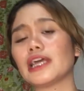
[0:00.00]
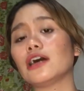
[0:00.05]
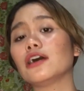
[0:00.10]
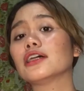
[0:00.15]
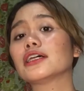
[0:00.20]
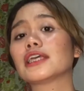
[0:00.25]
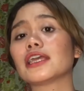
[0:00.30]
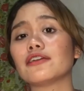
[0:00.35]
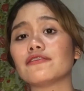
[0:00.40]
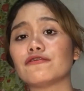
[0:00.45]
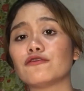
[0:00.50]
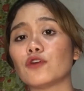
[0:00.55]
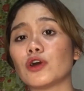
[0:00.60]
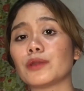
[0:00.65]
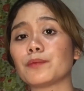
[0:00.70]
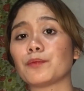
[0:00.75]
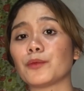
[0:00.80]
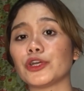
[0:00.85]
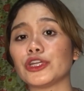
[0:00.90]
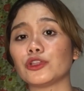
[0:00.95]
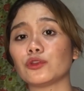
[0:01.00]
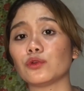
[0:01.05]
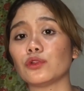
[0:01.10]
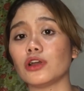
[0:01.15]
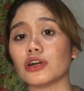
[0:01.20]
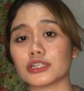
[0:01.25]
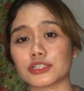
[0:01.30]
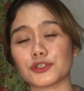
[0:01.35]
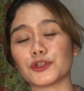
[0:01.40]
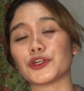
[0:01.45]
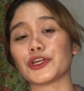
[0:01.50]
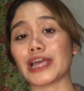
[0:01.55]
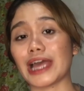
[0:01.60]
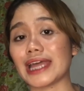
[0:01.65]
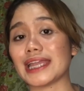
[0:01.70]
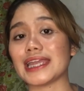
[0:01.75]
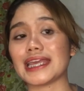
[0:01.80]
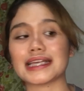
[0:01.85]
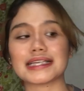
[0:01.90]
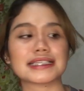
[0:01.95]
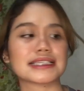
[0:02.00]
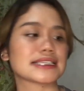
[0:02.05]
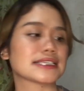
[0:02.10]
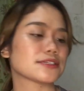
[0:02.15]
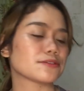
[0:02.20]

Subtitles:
And I'll give 1 point to Luxe Organix.